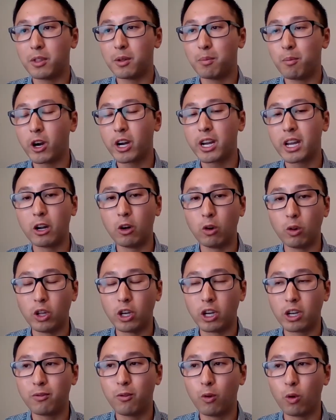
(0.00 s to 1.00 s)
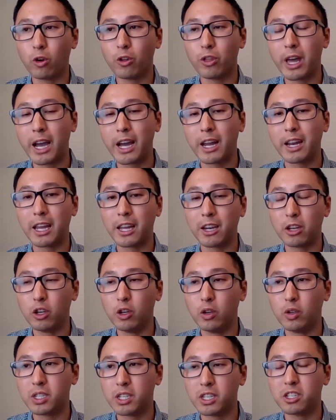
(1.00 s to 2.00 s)
the market outlook for that end
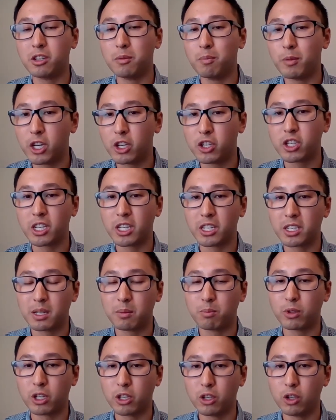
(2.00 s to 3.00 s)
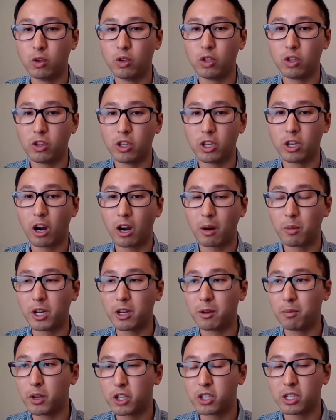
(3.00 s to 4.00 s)
use is diminishing simply due to the
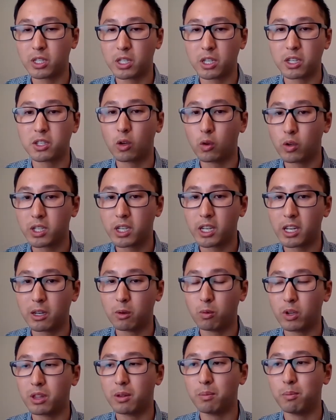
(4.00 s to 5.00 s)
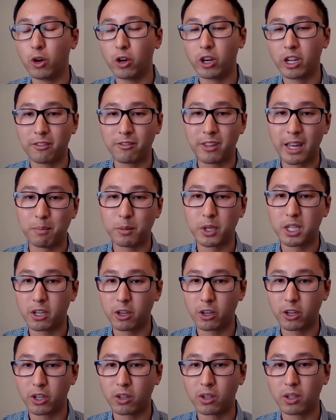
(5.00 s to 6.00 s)
carbon emissions associated with the burning of that
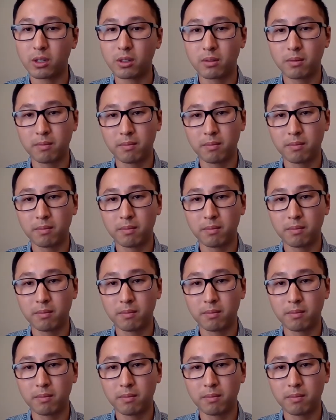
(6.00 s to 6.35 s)
material.